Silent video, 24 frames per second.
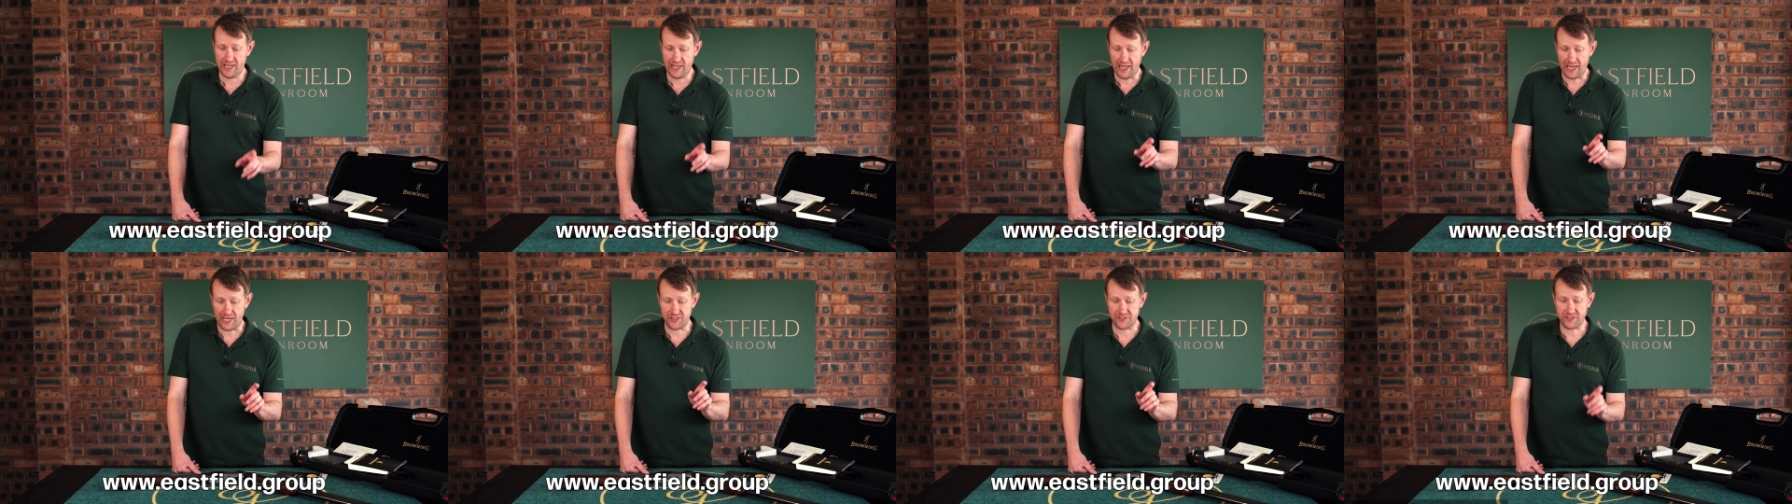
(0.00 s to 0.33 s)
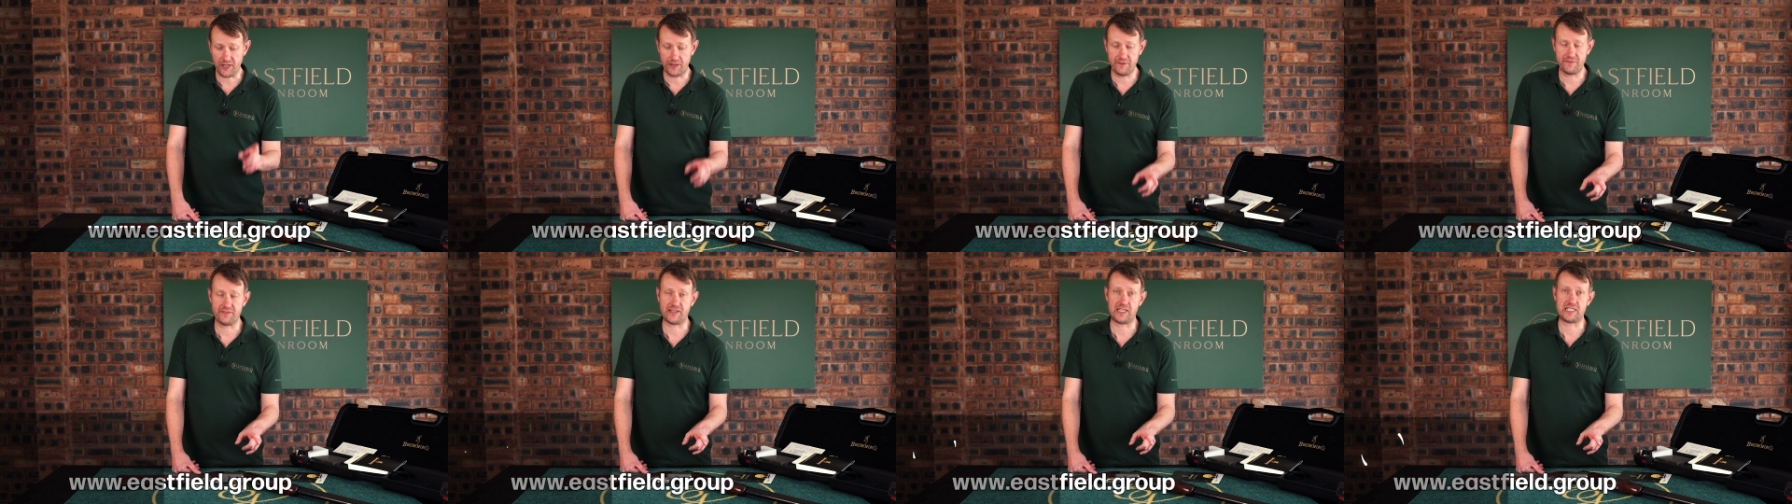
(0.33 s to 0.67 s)
and
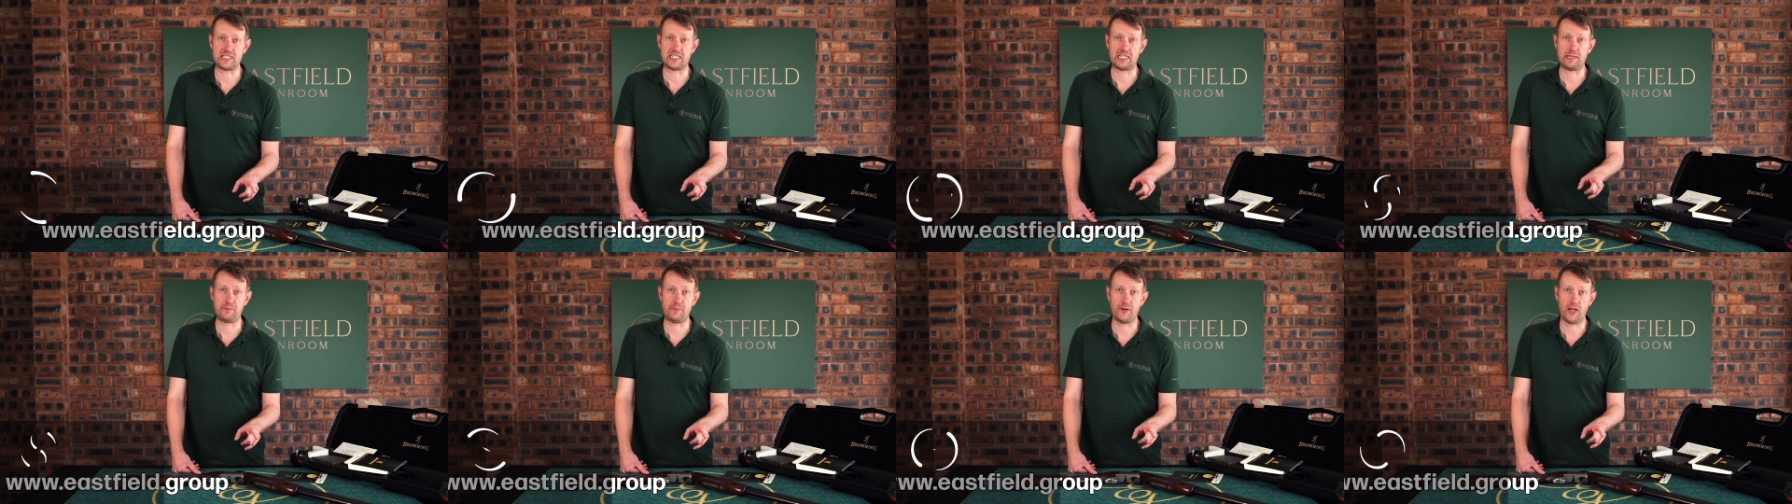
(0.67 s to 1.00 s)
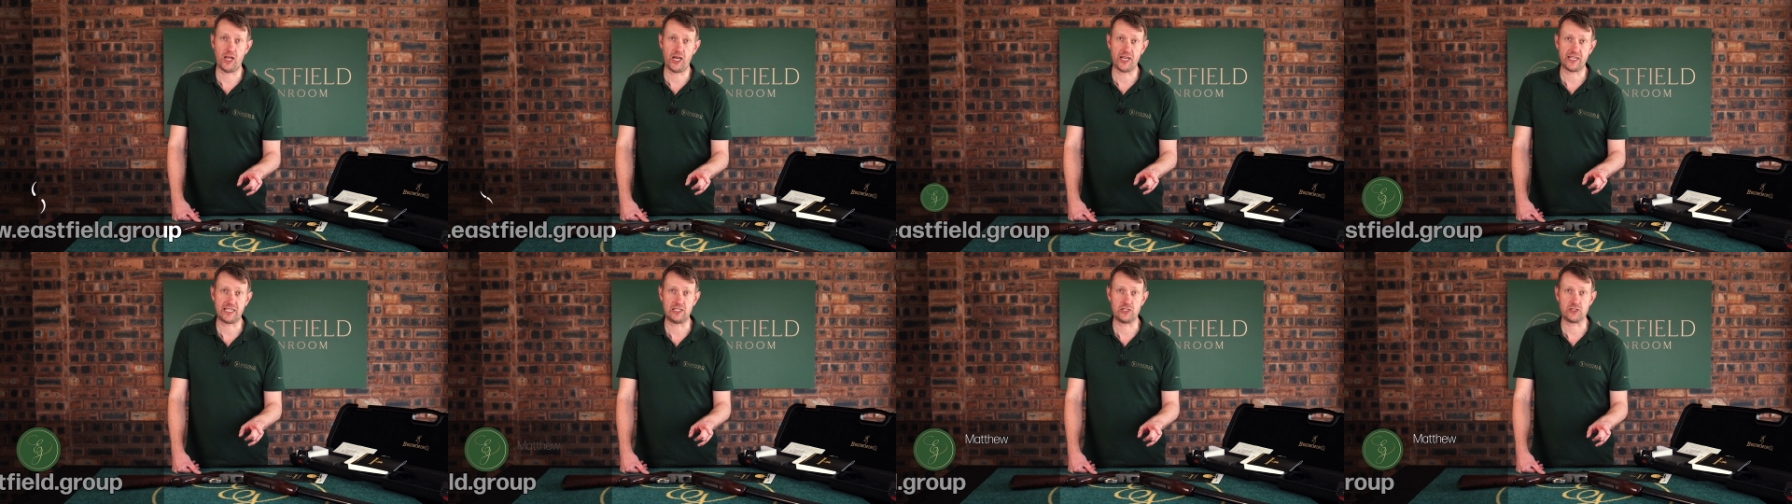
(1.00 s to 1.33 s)
don't forget to keep
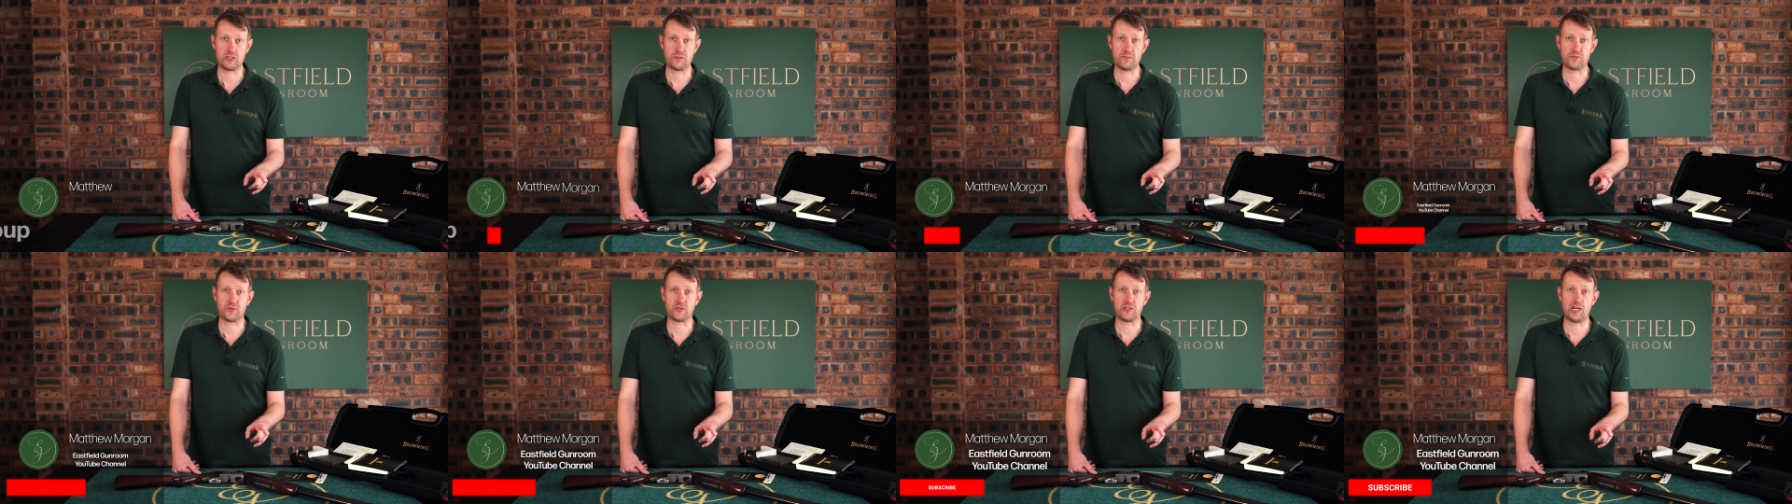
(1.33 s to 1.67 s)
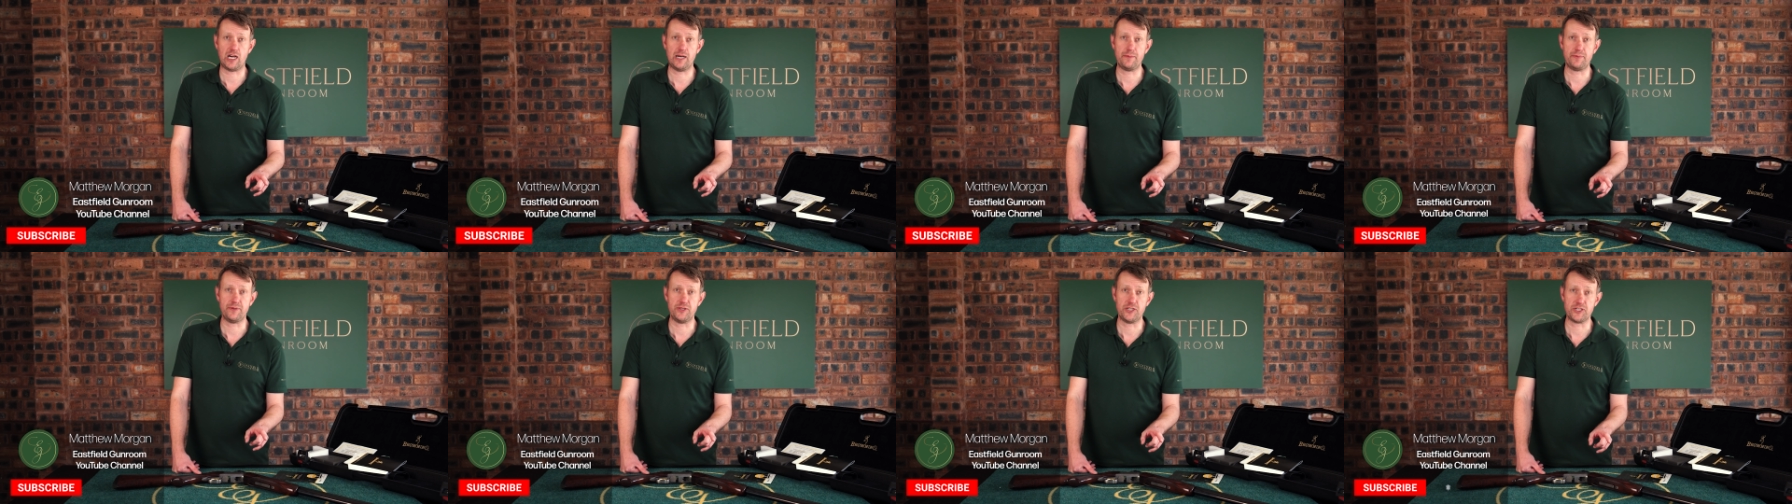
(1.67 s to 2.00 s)
liking and
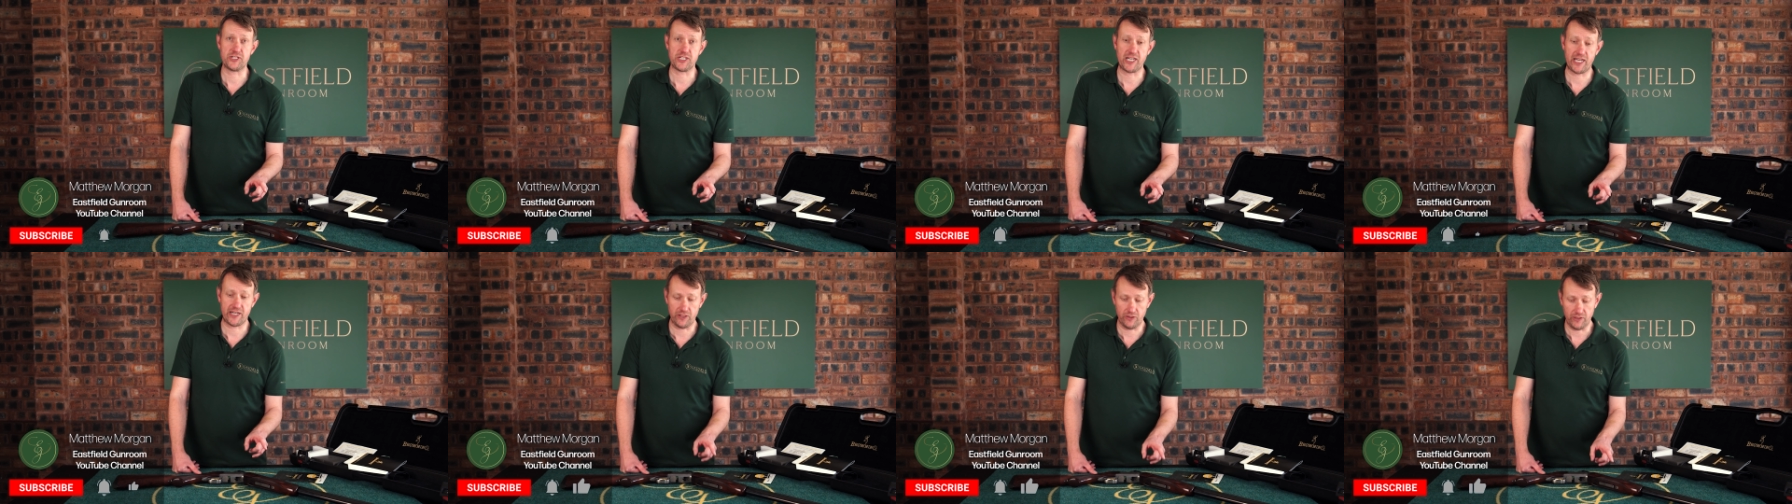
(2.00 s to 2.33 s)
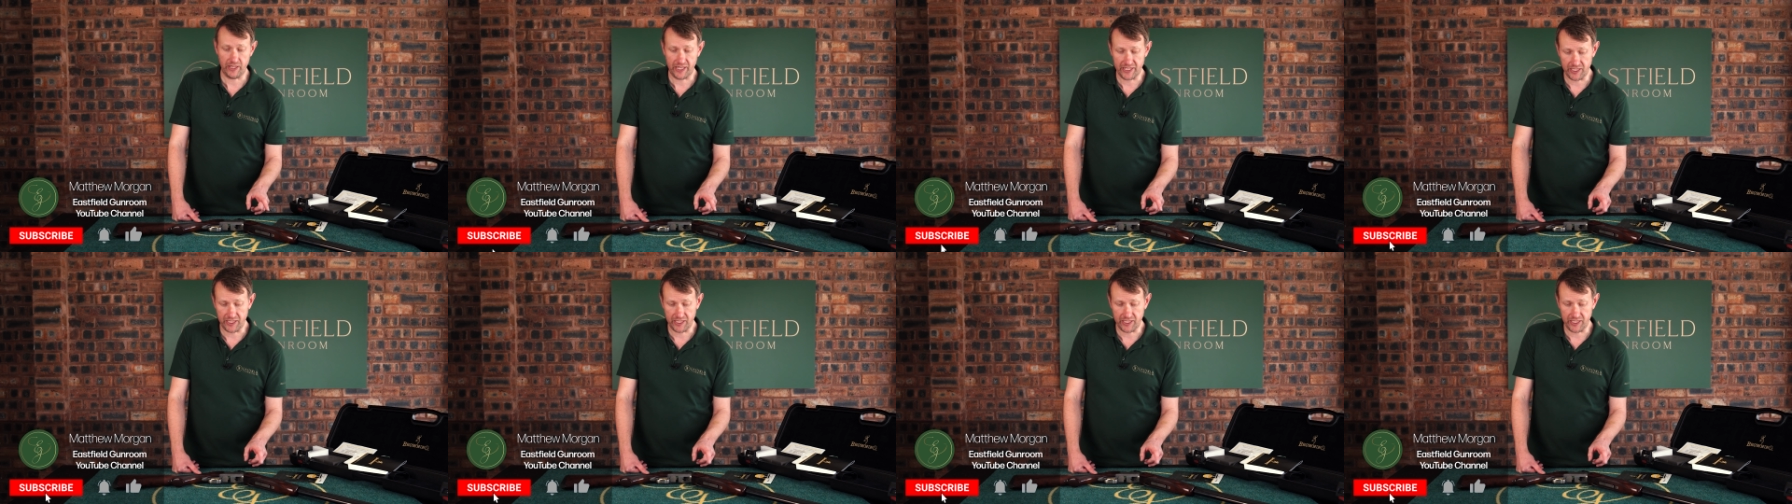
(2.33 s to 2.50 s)
subscribing the channel,